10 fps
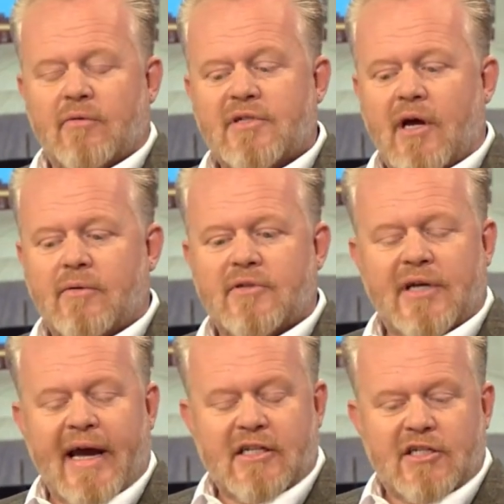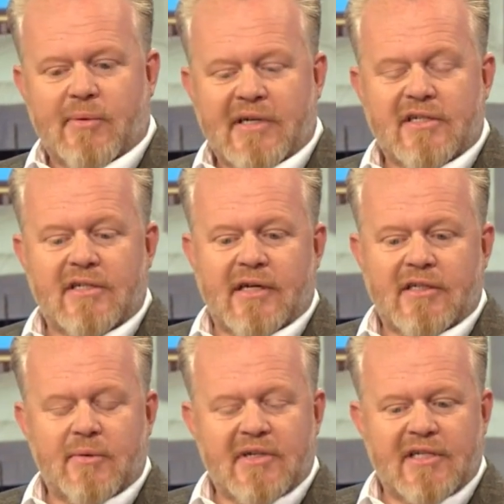So to get into his
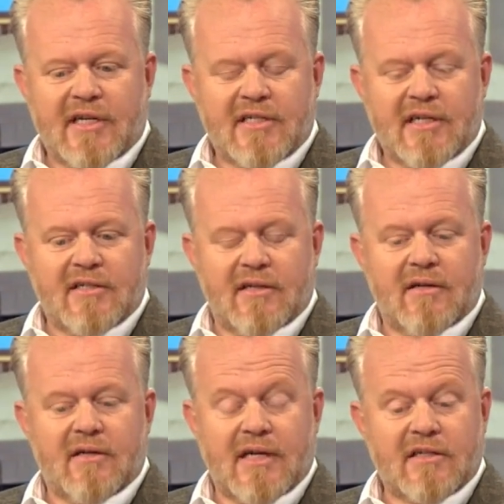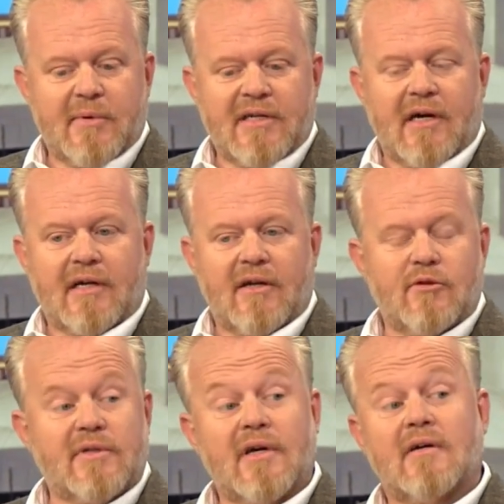60s, and Dad's been diagnosed
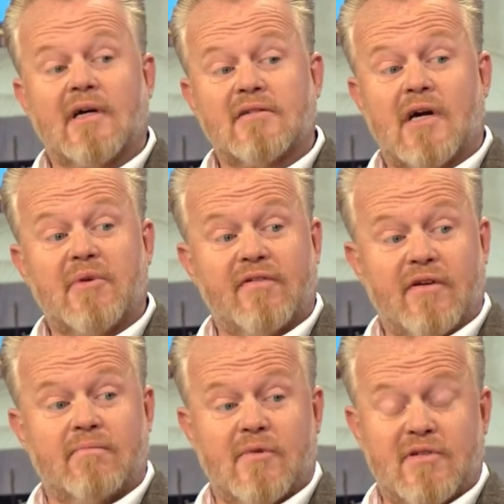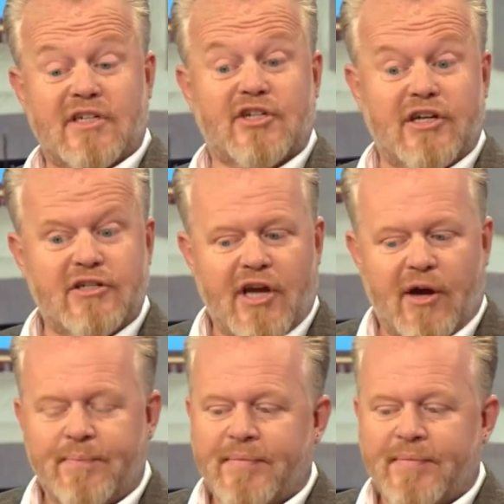with Alzheimer's for 6 years ago.